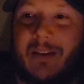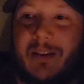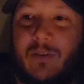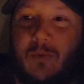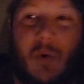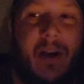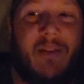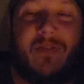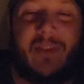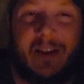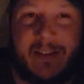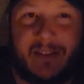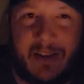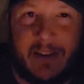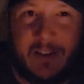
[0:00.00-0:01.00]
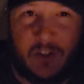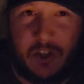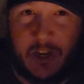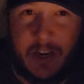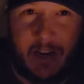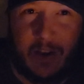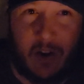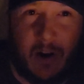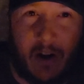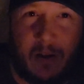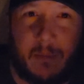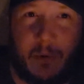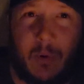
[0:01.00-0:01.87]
his wife thinks that he's cheating on him